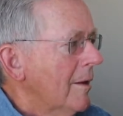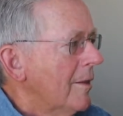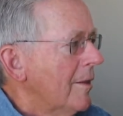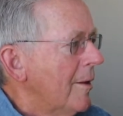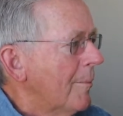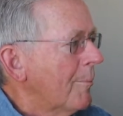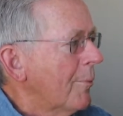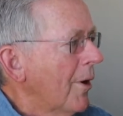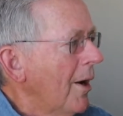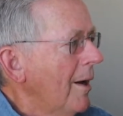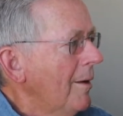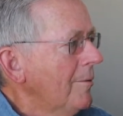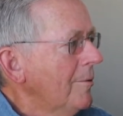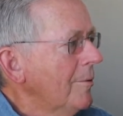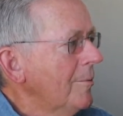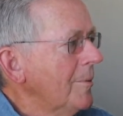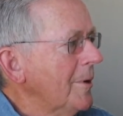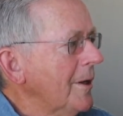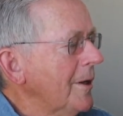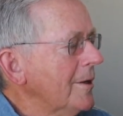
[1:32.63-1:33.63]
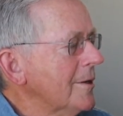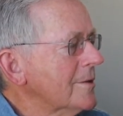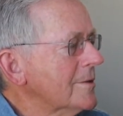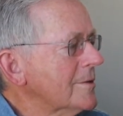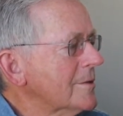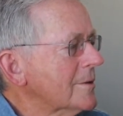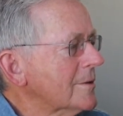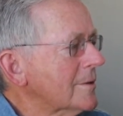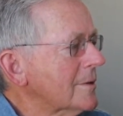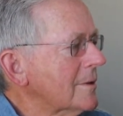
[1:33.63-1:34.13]
The problem
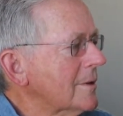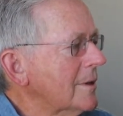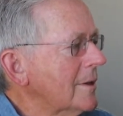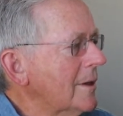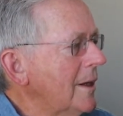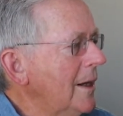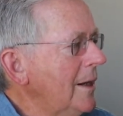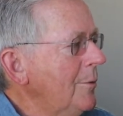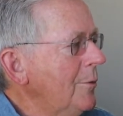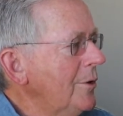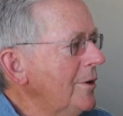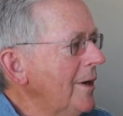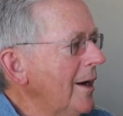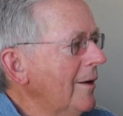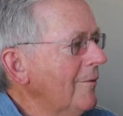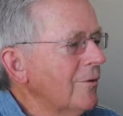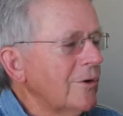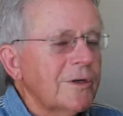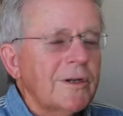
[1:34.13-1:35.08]
is, he would never